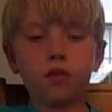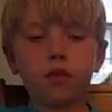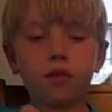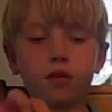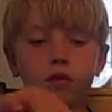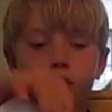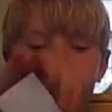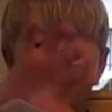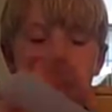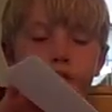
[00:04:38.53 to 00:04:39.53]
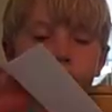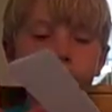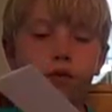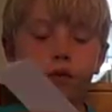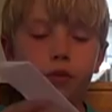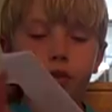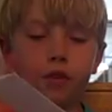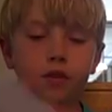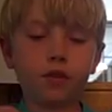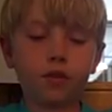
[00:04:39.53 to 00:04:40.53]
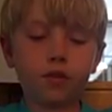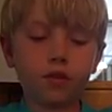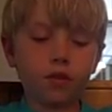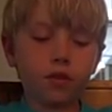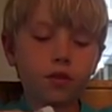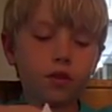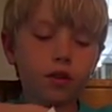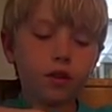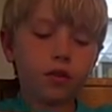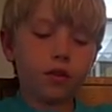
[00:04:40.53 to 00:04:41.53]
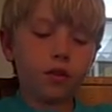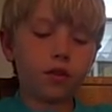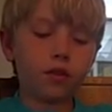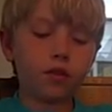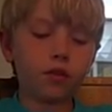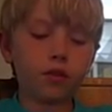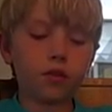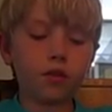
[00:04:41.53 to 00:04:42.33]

Don't fold it like this.